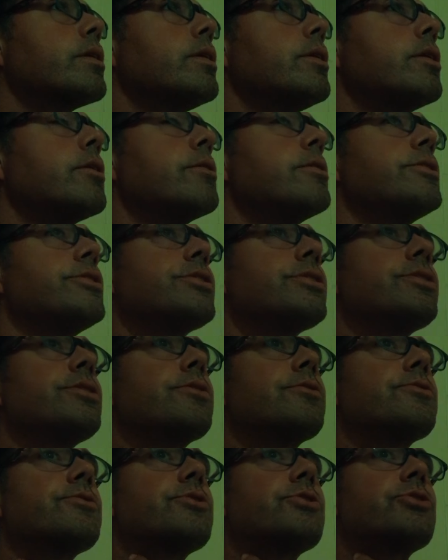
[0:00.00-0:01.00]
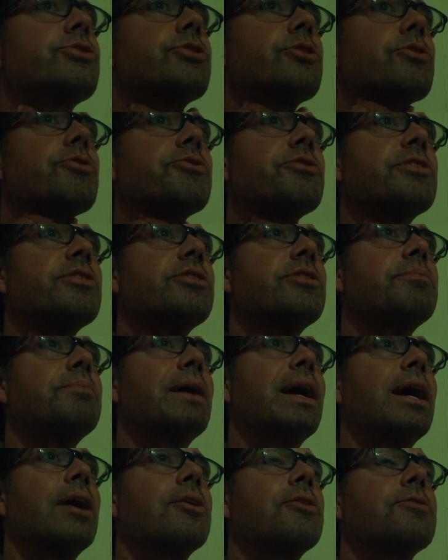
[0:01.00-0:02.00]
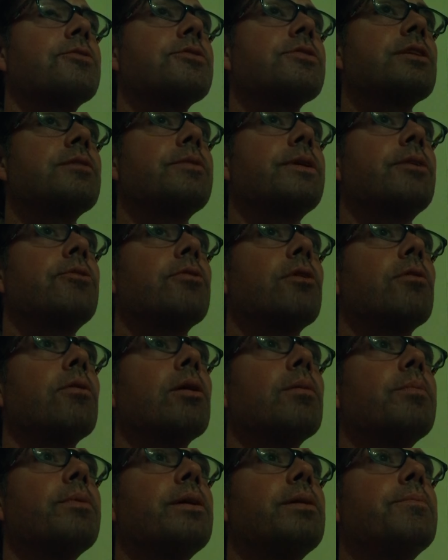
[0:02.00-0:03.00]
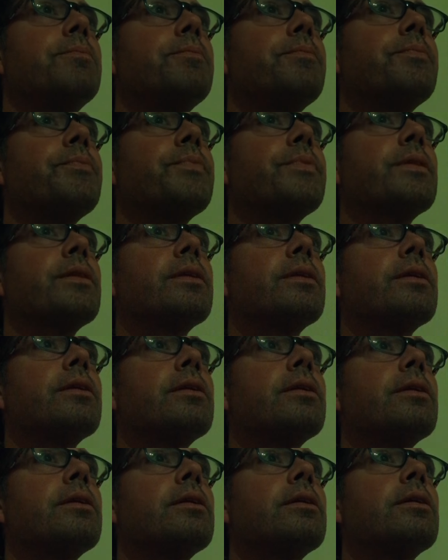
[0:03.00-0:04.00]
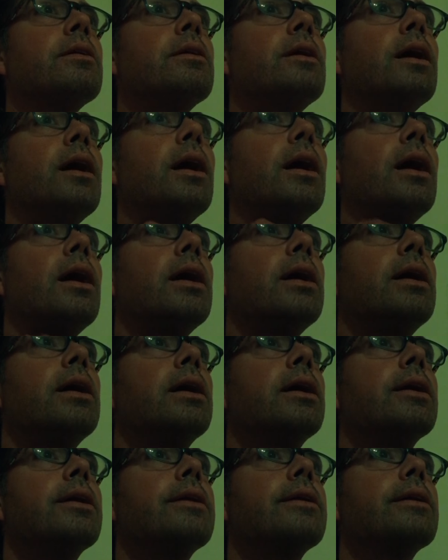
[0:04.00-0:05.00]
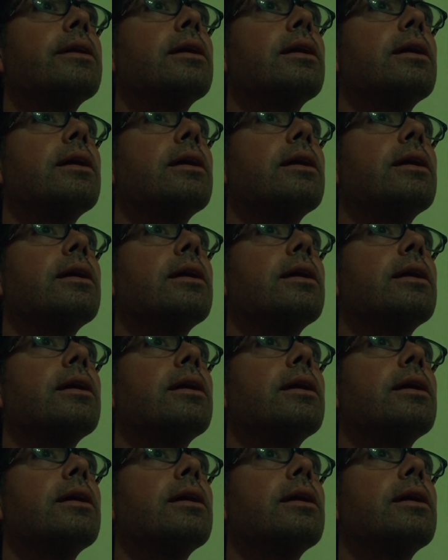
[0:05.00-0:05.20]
it just goes to show the patterns that we grow up in. And